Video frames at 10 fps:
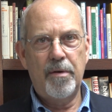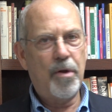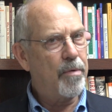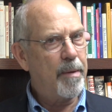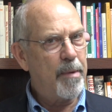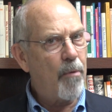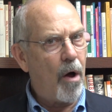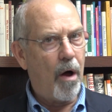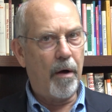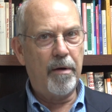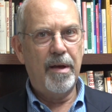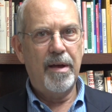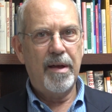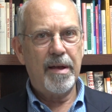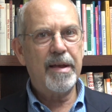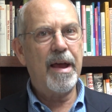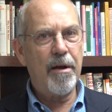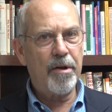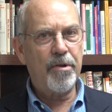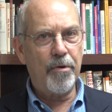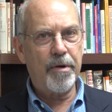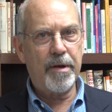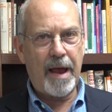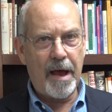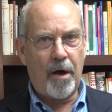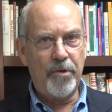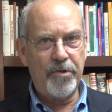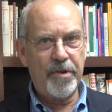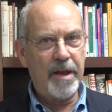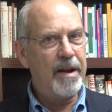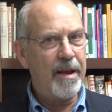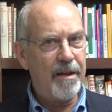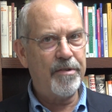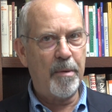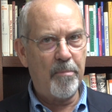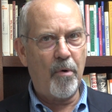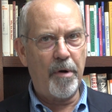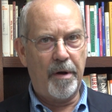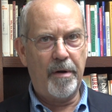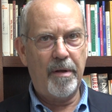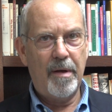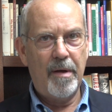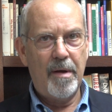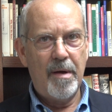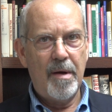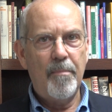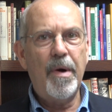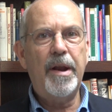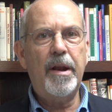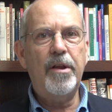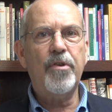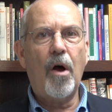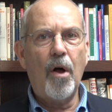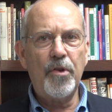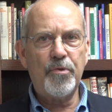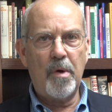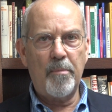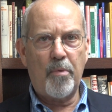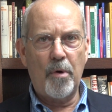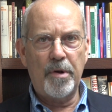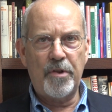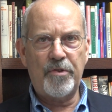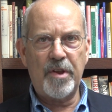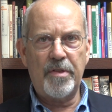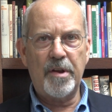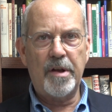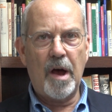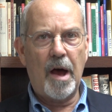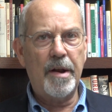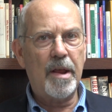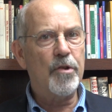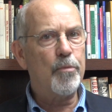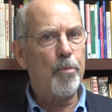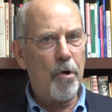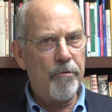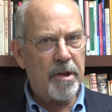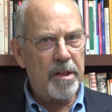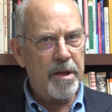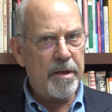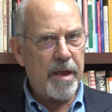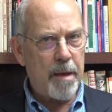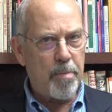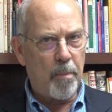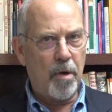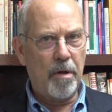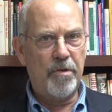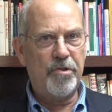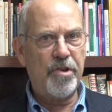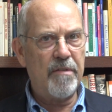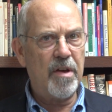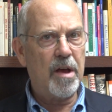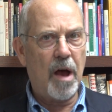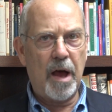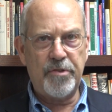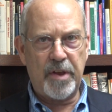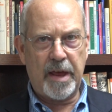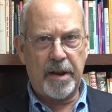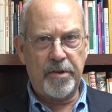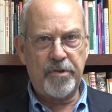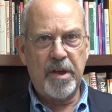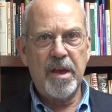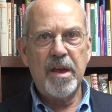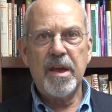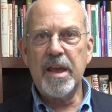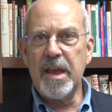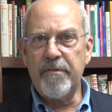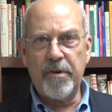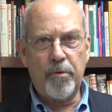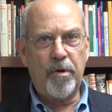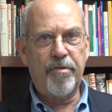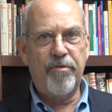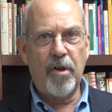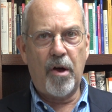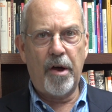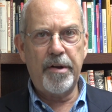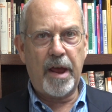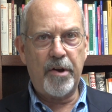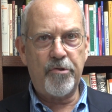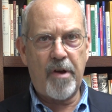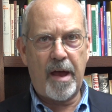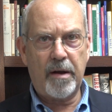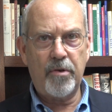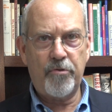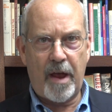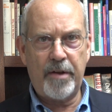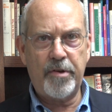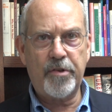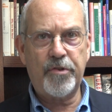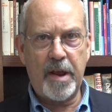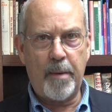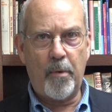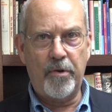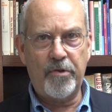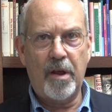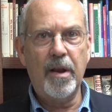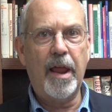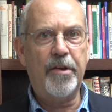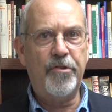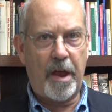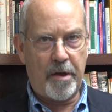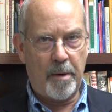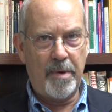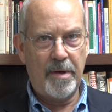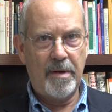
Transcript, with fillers: Don't get me wrong, character counts, it is important. But it is also important to see that God is perfectly capable of achieving God's ends, even with flawed and tra tragic schemers like Jacob